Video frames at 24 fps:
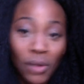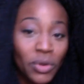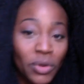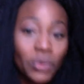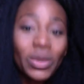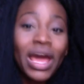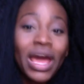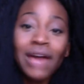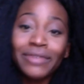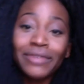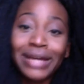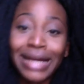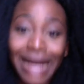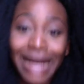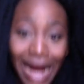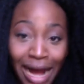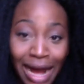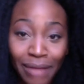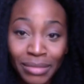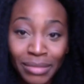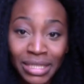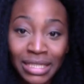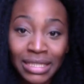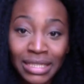do we have in
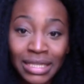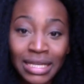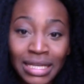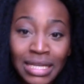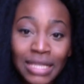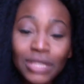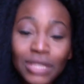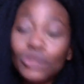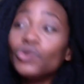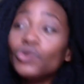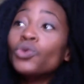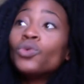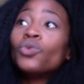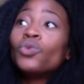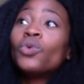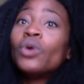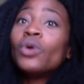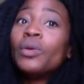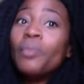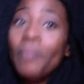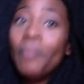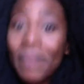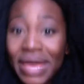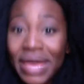common? You
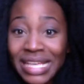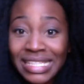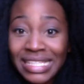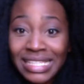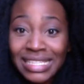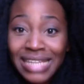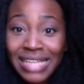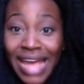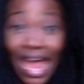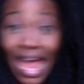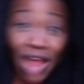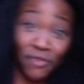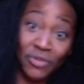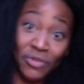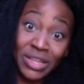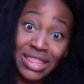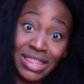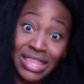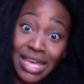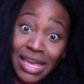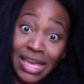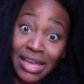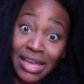missed everything.